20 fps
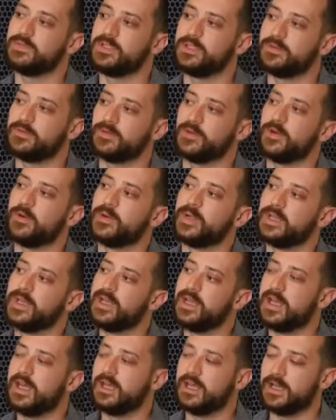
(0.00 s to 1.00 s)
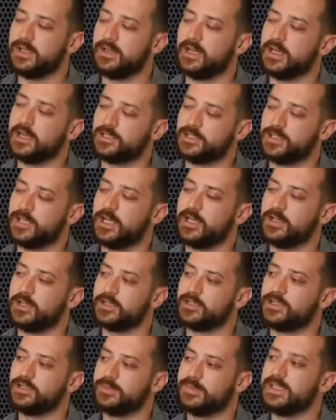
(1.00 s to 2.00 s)
be growing and how, actually how
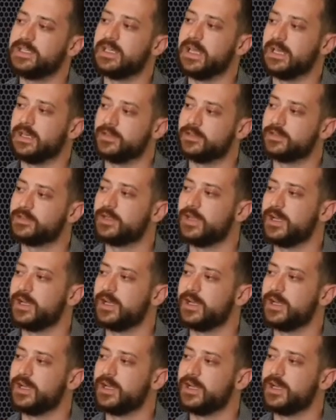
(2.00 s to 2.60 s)
they should be getting their